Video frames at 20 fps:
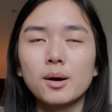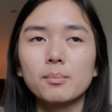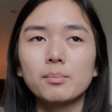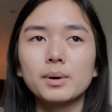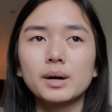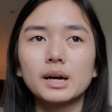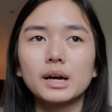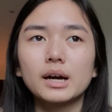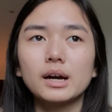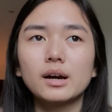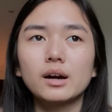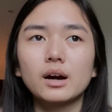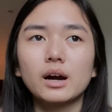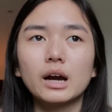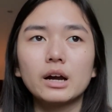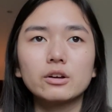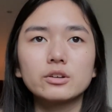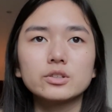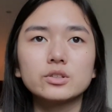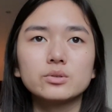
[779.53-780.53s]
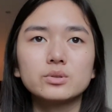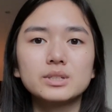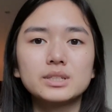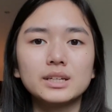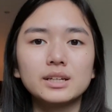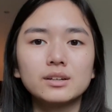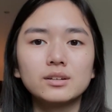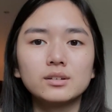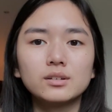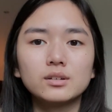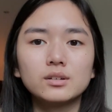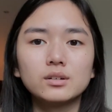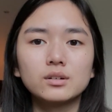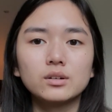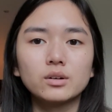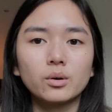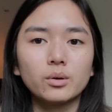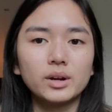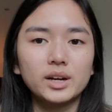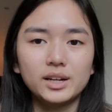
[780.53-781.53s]
but I also didn't
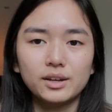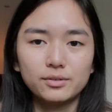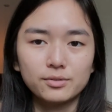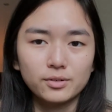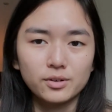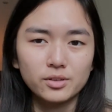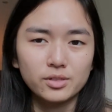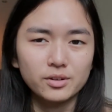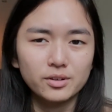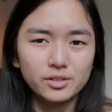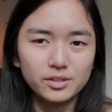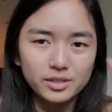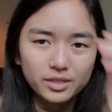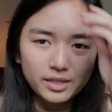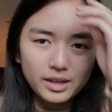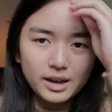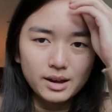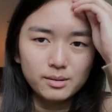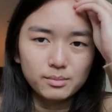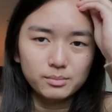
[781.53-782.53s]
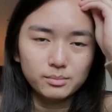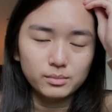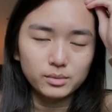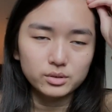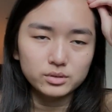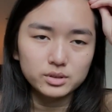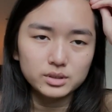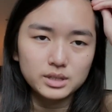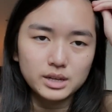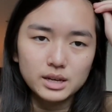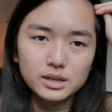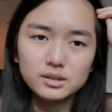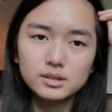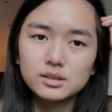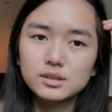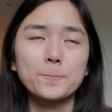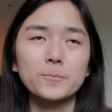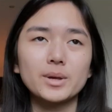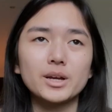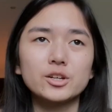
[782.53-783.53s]
go any further than that most
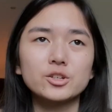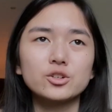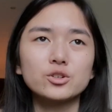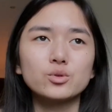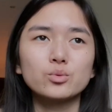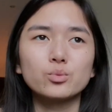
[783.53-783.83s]
days. It's just